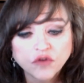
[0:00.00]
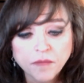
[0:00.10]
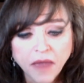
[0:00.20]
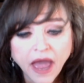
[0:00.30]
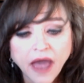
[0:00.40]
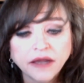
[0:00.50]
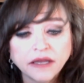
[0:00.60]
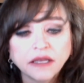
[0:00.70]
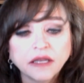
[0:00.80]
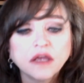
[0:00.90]
from
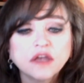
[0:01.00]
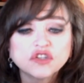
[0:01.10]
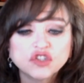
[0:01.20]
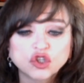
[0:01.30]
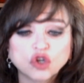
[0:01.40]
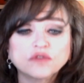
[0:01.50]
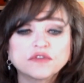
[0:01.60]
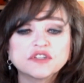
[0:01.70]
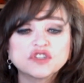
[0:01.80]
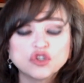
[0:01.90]
adding
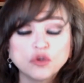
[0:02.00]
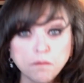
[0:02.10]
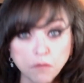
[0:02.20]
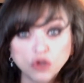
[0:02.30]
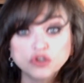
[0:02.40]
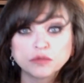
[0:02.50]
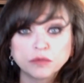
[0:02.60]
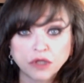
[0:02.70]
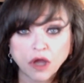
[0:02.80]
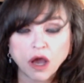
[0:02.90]
service to
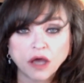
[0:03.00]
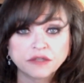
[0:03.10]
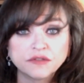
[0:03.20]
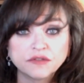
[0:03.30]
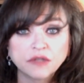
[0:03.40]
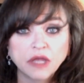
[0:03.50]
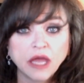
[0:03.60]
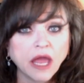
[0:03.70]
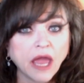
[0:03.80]
multiple gods,